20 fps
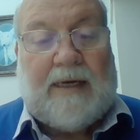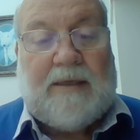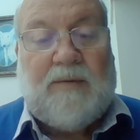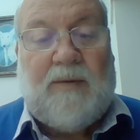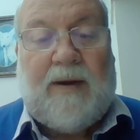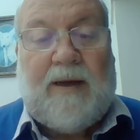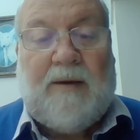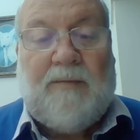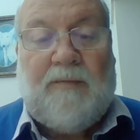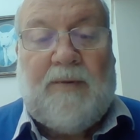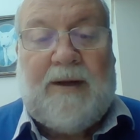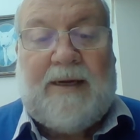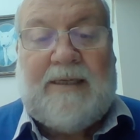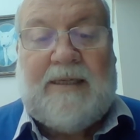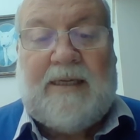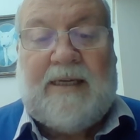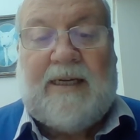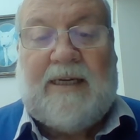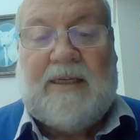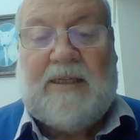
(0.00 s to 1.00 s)
As we
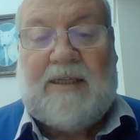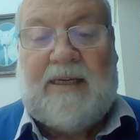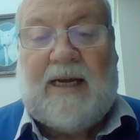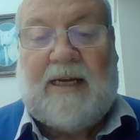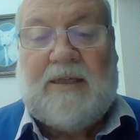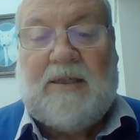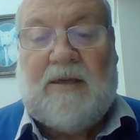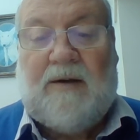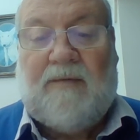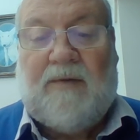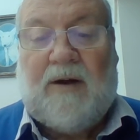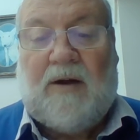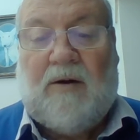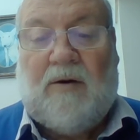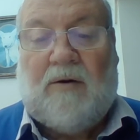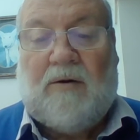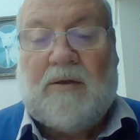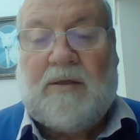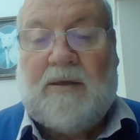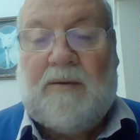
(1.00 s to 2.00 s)
completed each section of the
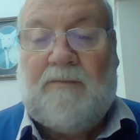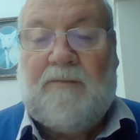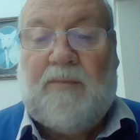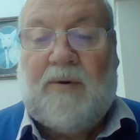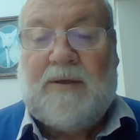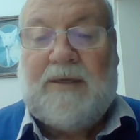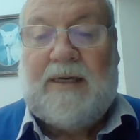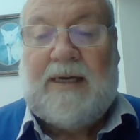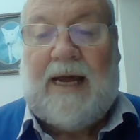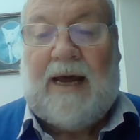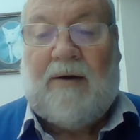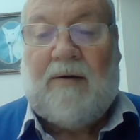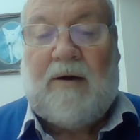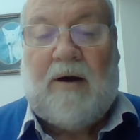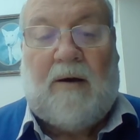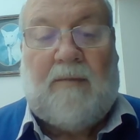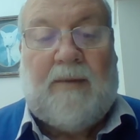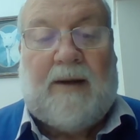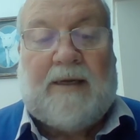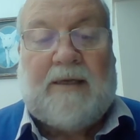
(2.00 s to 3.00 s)
course and put in our
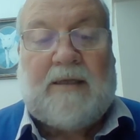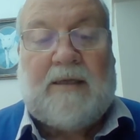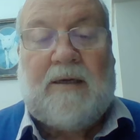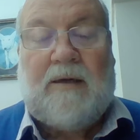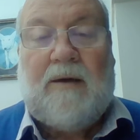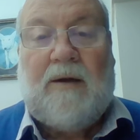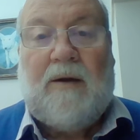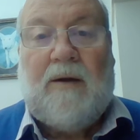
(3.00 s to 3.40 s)
comments,